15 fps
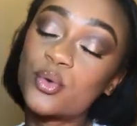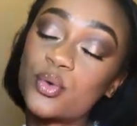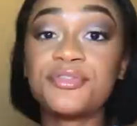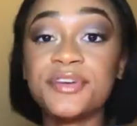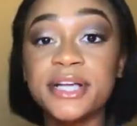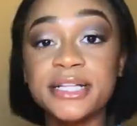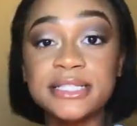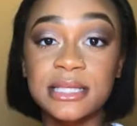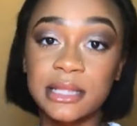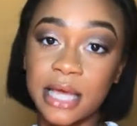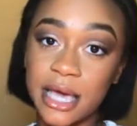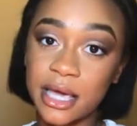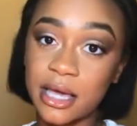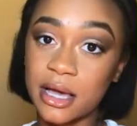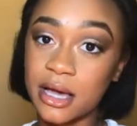Don't forget to
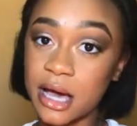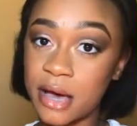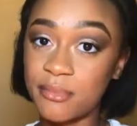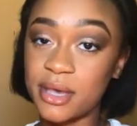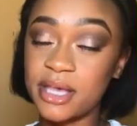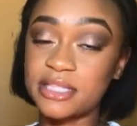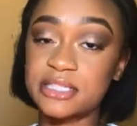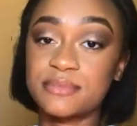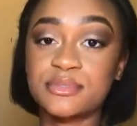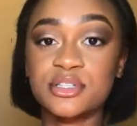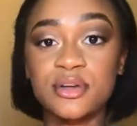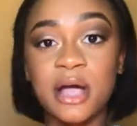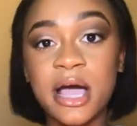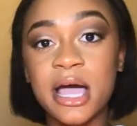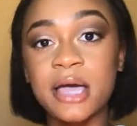like, comment, and
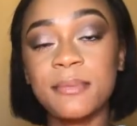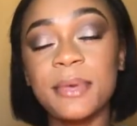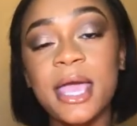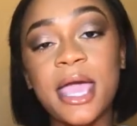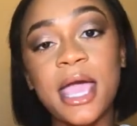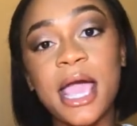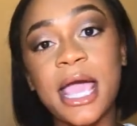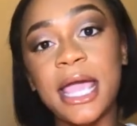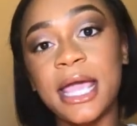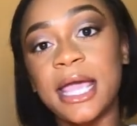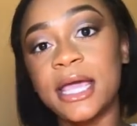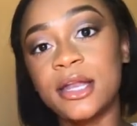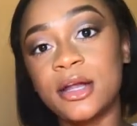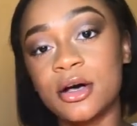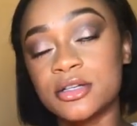subscribe.
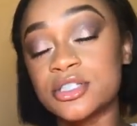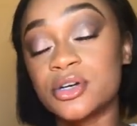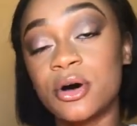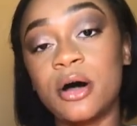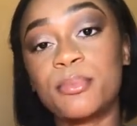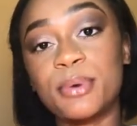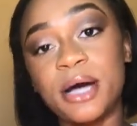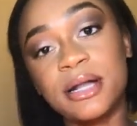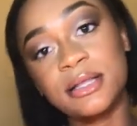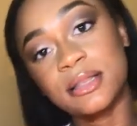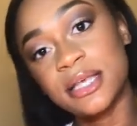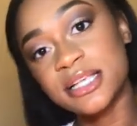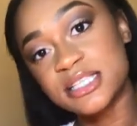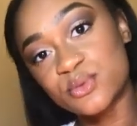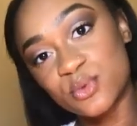And also all
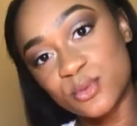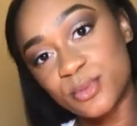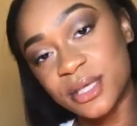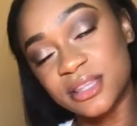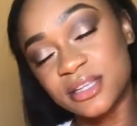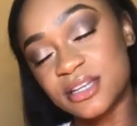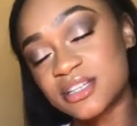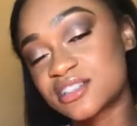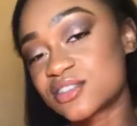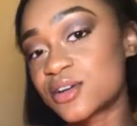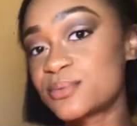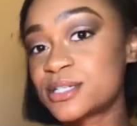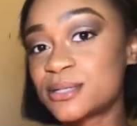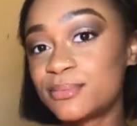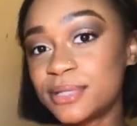product links will be in the
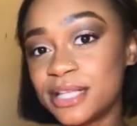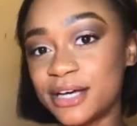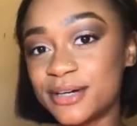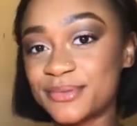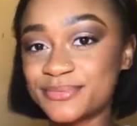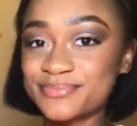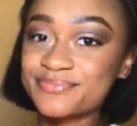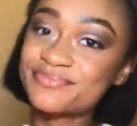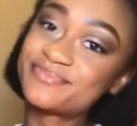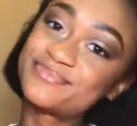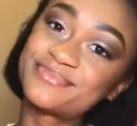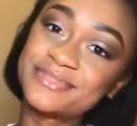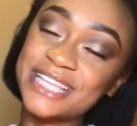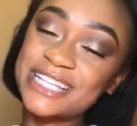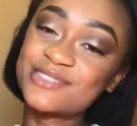description below.
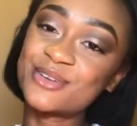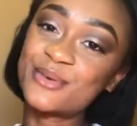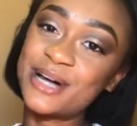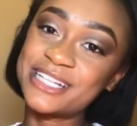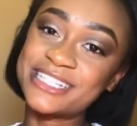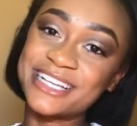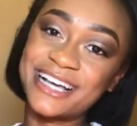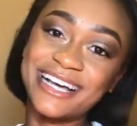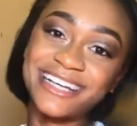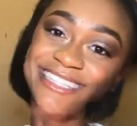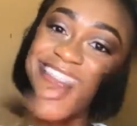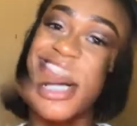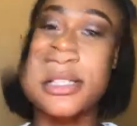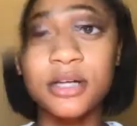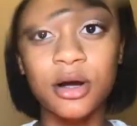Thanks for watching. So my
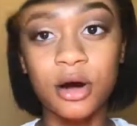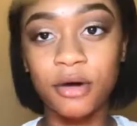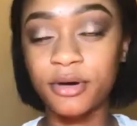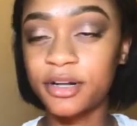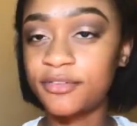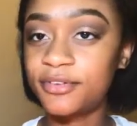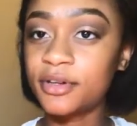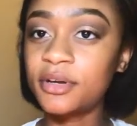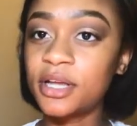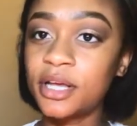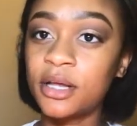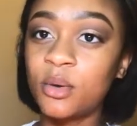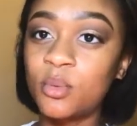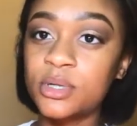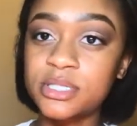eyebrows are already filled
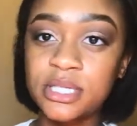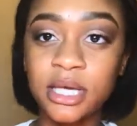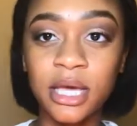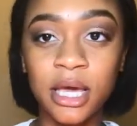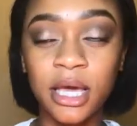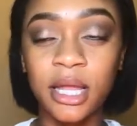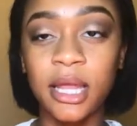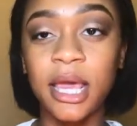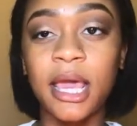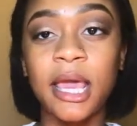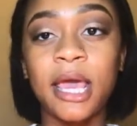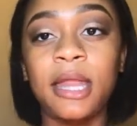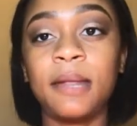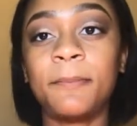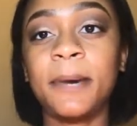in once again,
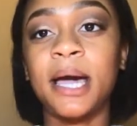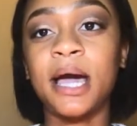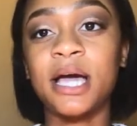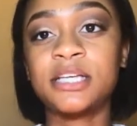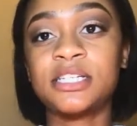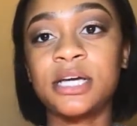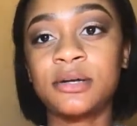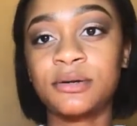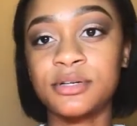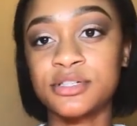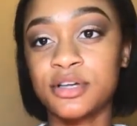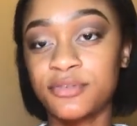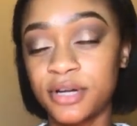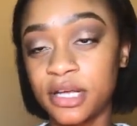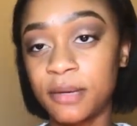and my eyeshadow
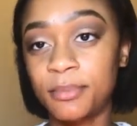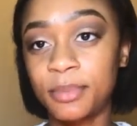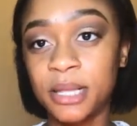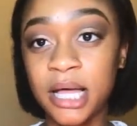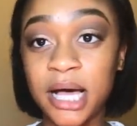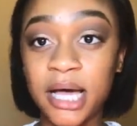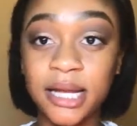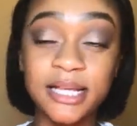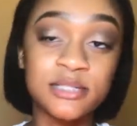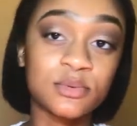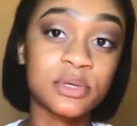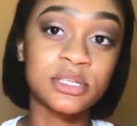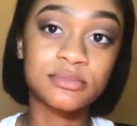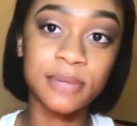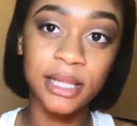is already applied, as
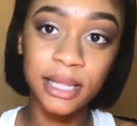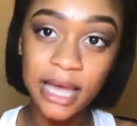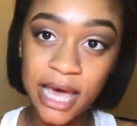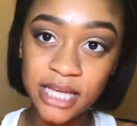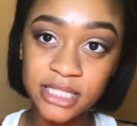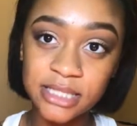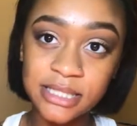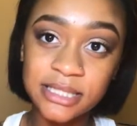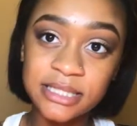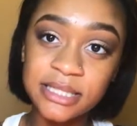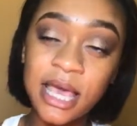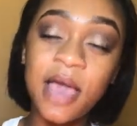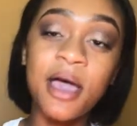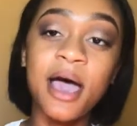well as my lashes.